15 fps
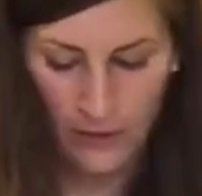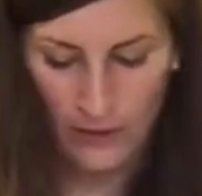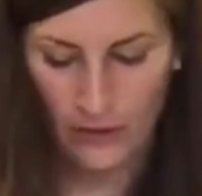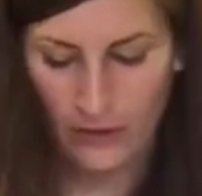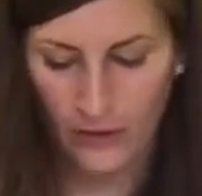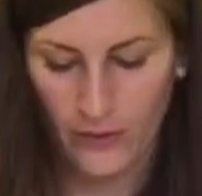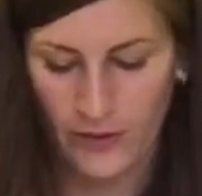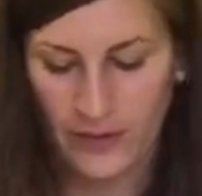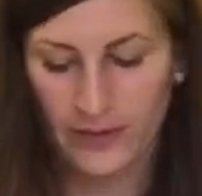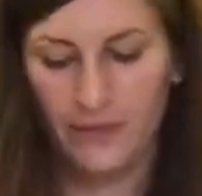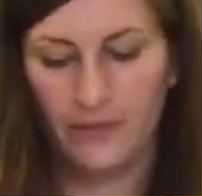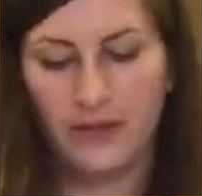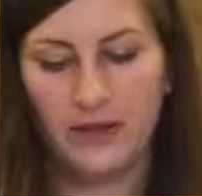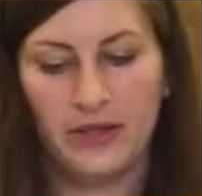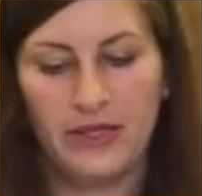You're going to
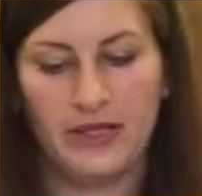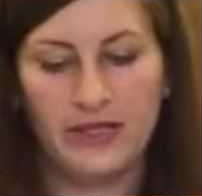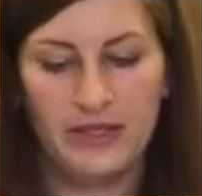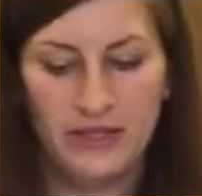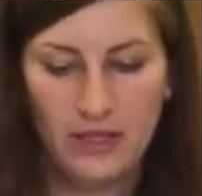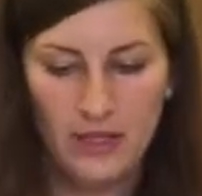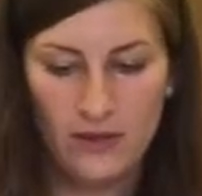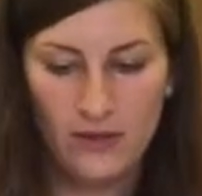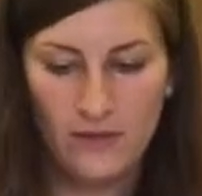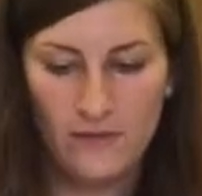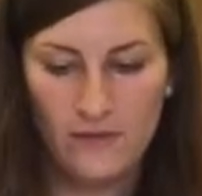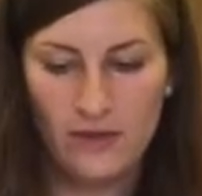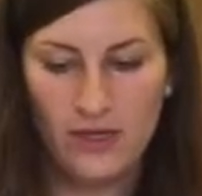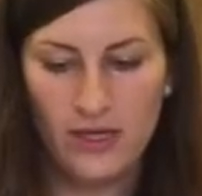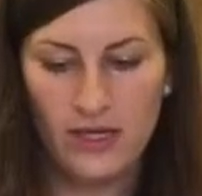place it
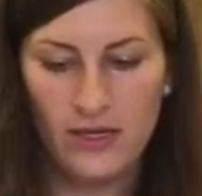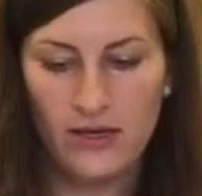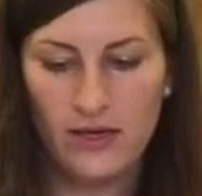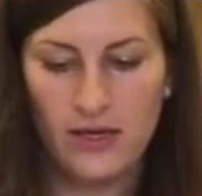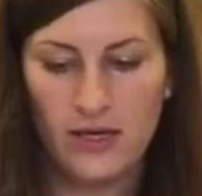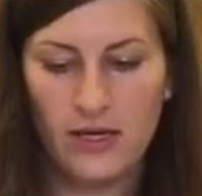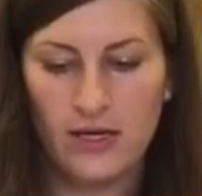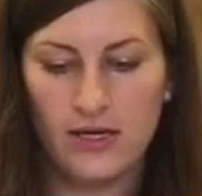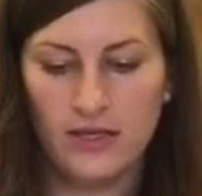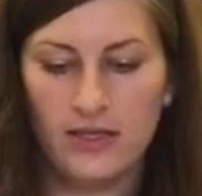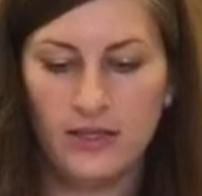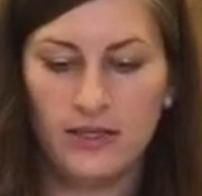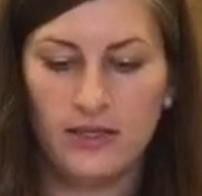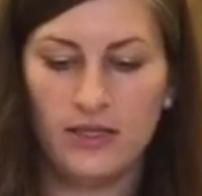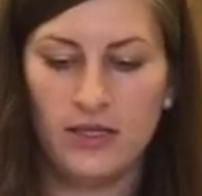over like
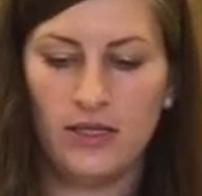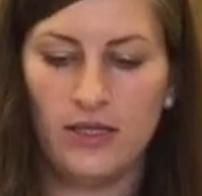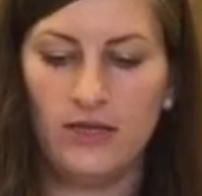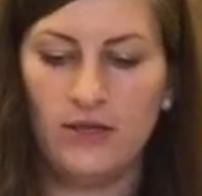this.